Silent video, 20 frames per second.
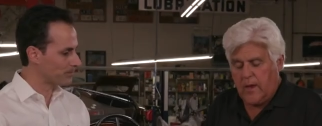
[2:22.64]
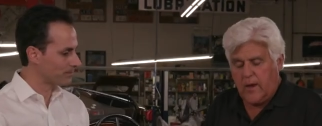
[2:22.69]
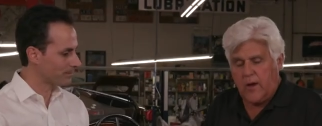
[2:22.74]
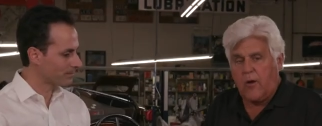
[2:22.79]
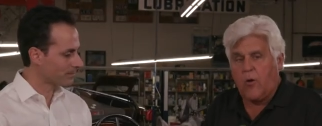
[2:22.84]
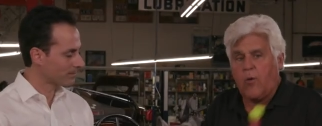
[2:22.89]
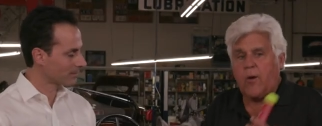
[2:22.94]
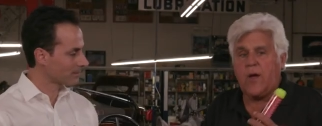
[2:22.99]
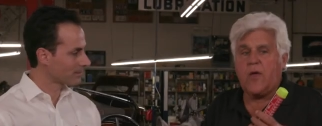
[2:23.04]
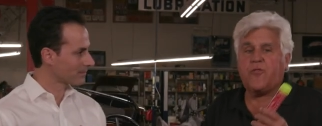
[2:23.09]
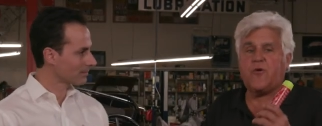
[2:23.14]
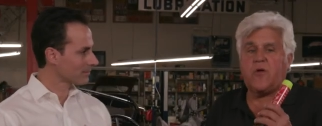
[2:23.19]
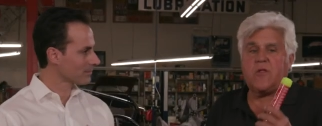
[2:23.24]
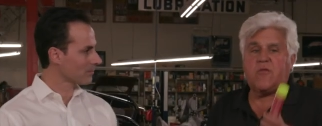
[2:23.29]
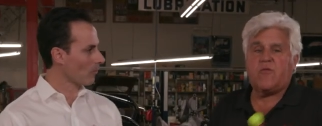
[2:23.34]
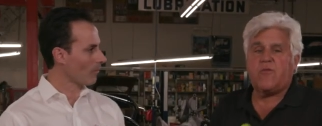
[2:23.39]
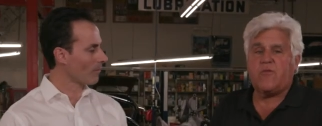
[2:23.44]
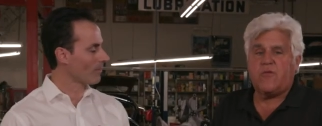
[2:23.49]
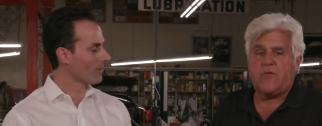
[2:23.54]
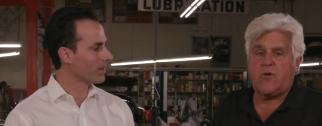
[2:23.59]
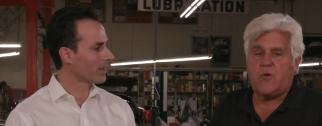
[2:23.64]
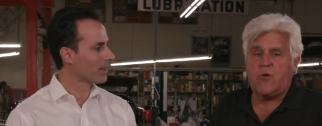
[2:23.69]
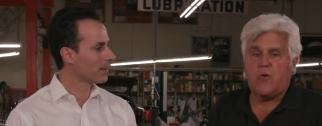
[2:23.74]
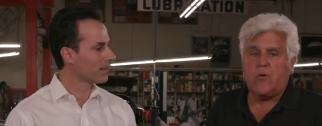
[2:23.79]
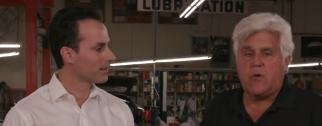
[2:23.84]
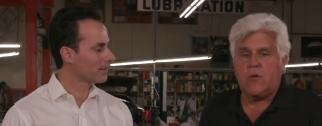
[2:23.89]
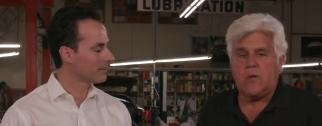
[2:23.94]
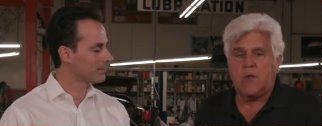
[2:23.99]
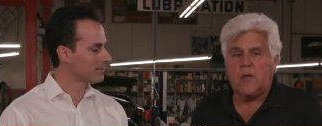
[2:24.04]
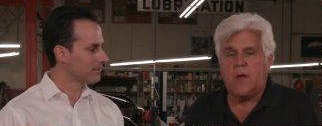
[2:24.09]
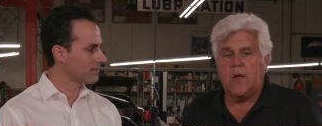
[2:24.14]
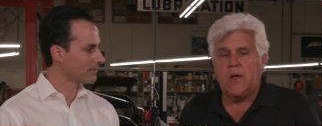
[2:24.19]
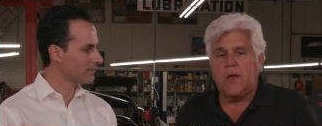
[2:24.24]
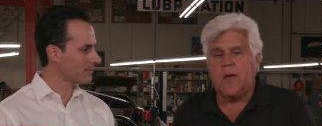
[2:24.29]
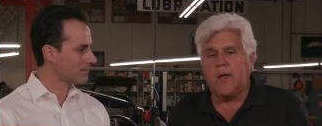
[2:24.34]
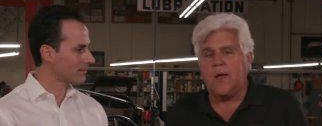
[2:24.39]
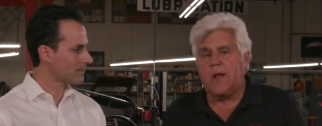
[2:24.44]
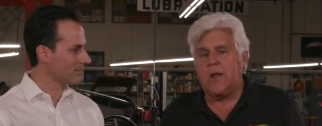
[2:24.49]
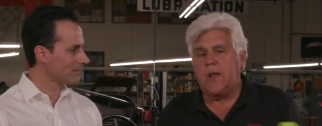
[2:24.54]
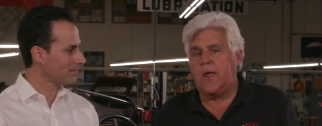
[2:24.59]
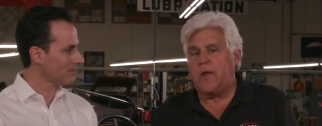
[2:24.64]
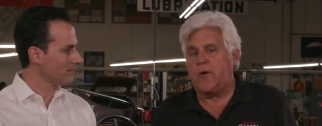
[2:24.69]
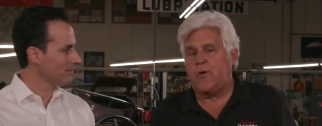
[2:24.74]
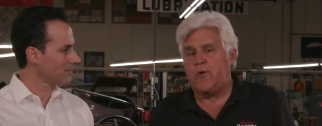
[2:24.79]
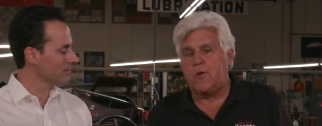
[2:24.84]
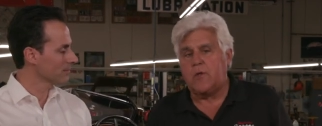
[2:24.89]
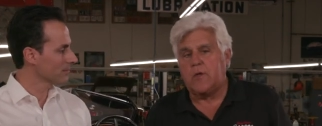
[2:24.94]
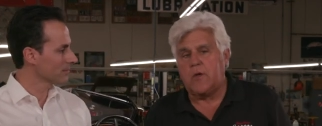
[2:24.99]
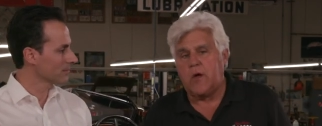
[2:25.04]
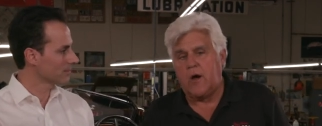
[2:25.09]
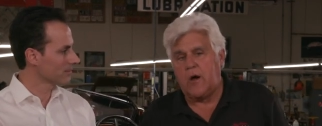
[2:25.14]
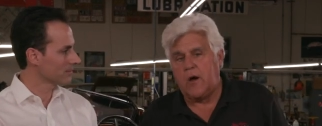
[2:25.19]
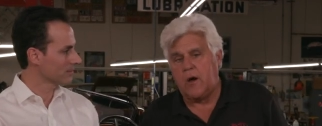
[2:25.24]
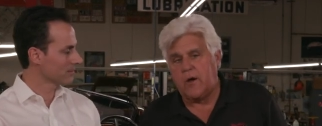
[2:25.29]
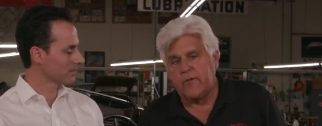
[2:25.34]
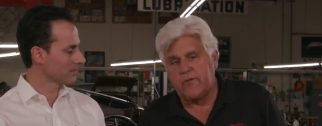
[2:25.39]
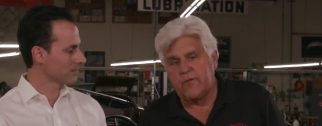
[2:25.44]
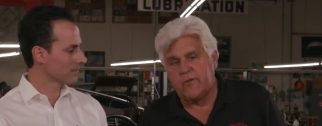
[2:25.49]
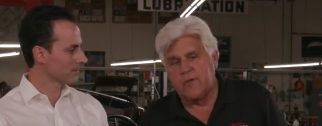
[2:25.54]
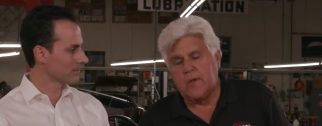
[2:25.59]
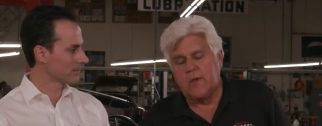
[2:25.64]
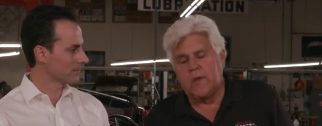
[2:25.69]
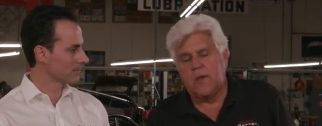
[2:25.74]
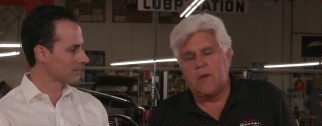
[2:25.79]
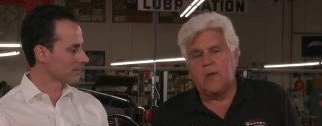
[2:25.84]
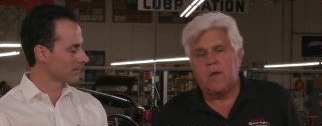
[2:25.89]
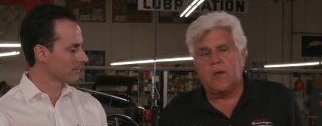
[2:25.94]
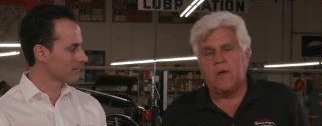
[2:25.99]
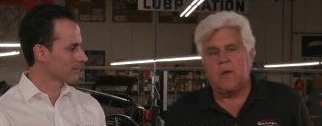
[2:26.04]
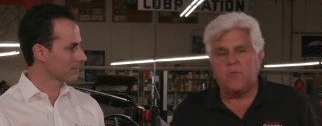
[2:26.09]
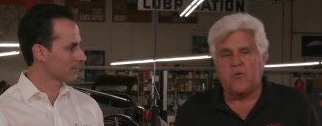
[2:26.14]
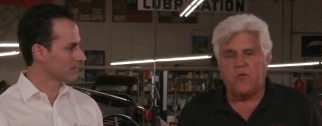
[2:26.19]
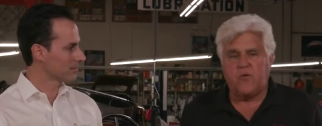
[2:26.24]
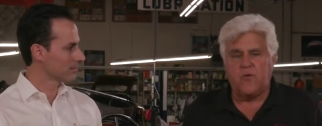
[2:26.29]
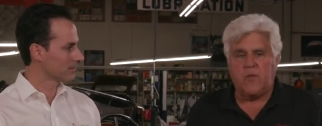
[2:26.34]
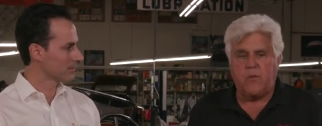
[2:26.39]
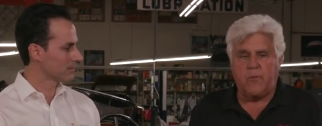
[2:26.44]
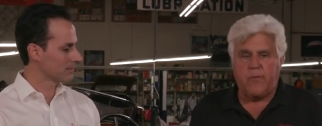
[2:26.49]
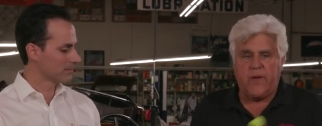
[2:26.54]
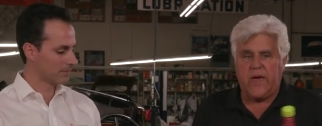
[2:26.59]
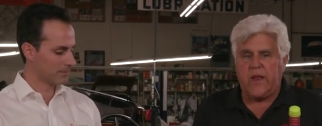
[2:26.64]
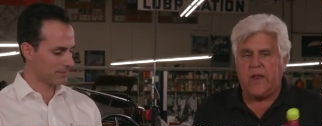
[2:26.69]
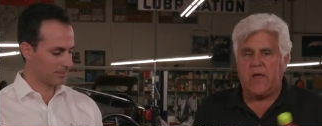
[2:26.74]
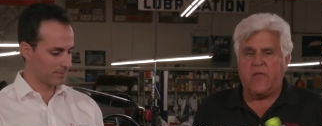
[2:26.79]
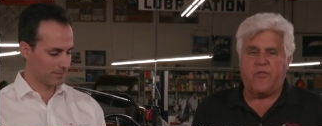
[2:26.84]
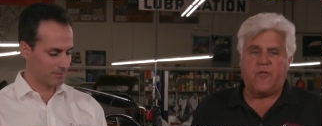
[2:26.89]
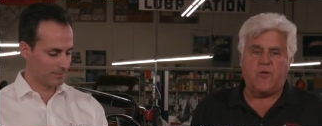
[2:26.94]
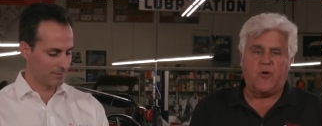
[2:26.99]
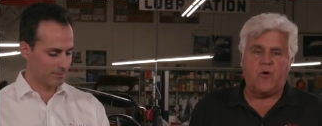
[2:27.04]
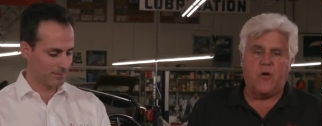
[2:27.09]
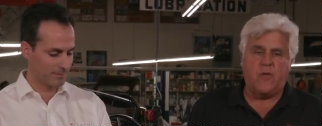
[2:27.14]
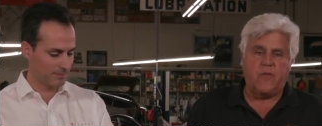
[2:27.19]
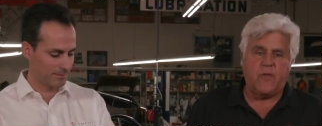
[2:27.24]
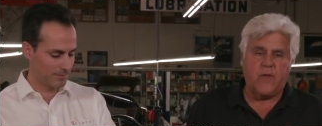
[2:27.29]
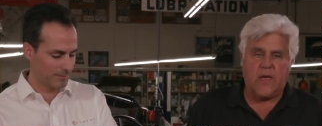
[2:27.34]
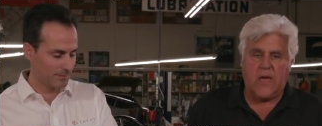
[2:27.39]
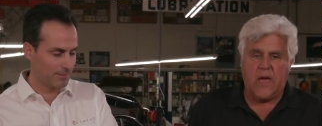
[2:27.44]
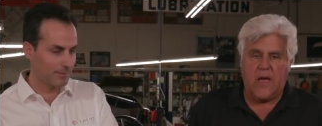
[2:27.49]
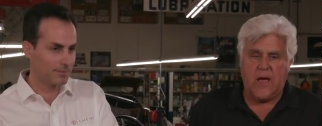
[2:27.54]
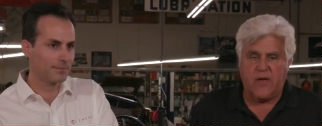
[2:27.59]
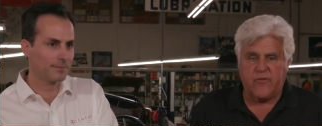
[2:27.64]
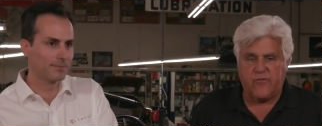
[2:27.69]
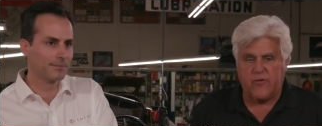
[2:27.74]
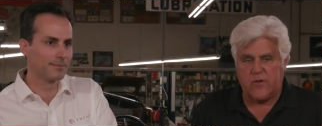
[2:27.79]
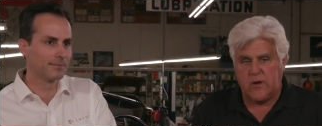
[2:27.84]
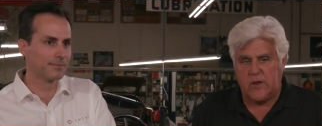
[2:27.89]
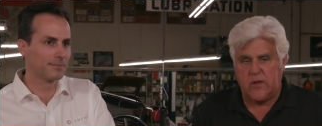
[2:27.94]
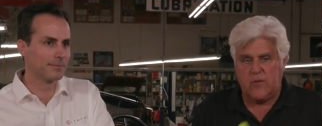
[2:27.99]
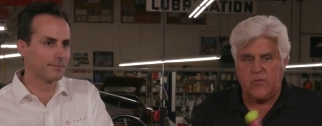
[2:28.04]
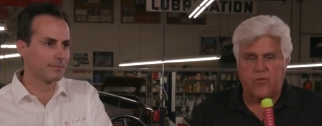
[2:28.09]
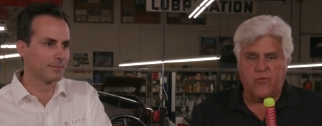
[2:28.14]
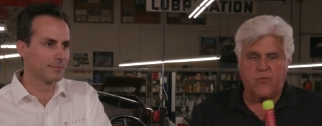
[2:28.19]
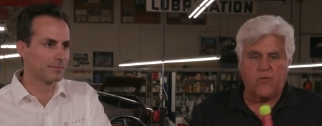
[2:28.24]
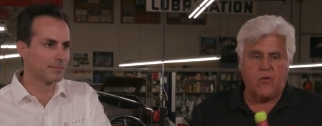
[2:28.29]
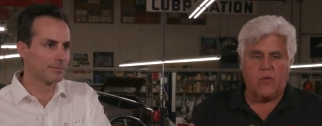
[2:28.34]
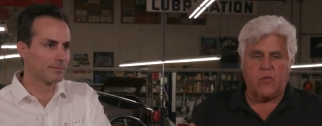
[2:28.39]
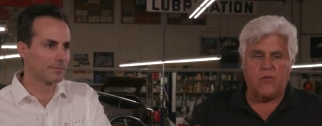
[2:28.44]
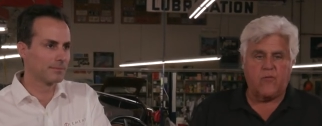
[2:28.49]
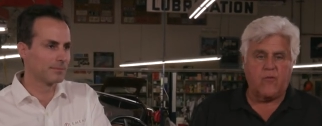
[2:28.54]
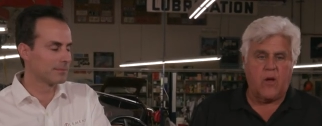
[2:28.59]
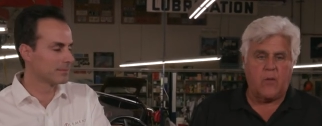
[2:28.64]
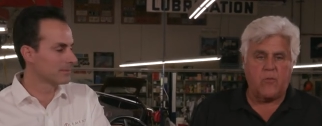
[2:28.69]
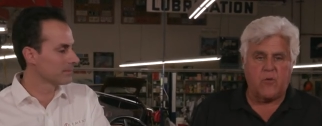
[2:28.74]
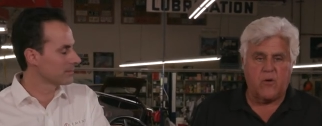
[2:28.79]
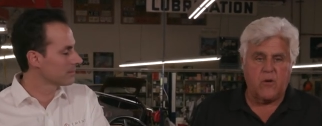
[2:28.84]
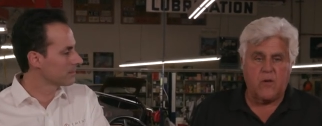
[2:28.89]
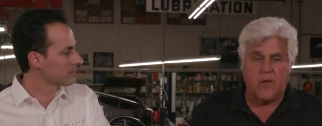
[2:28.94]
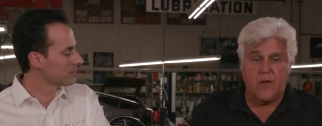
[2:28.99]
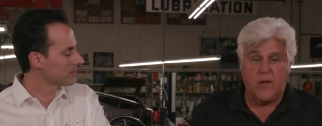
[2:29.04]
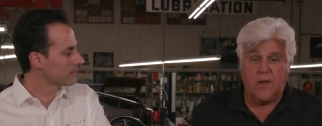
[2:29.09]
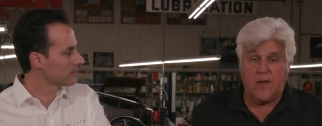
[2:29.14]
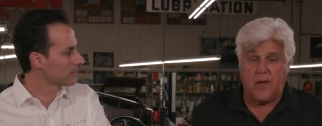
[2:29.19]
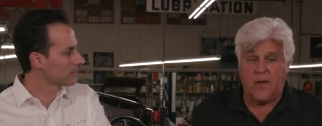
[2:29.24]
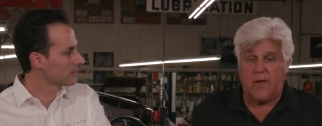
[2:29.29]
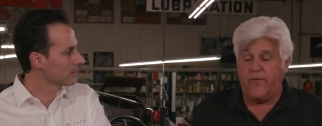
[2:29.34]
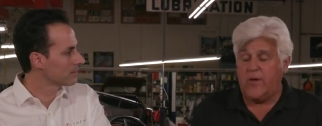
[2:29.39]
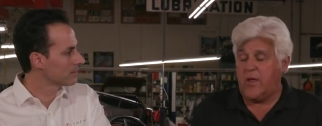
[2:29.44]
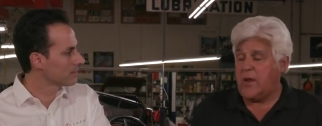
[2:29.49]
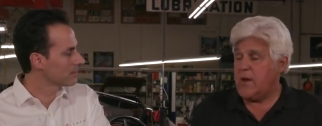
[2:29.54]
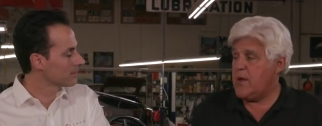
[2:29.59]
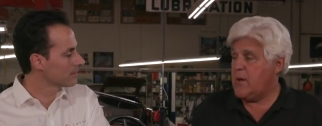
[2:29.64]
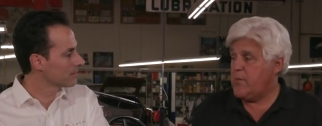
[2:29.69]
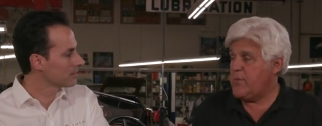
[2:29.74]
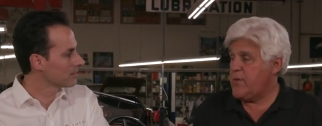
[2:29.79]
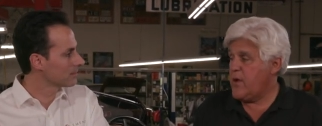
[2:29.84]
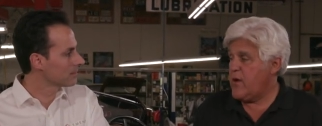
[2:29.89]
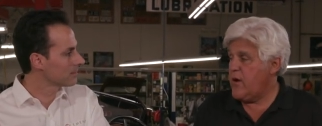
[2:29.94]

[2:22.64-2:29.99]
Speaker 1: you know why I thought this is cool? I got a lot of old cars, and between the bad ethanol and the gas and eating through all the rubber, I've had a couple of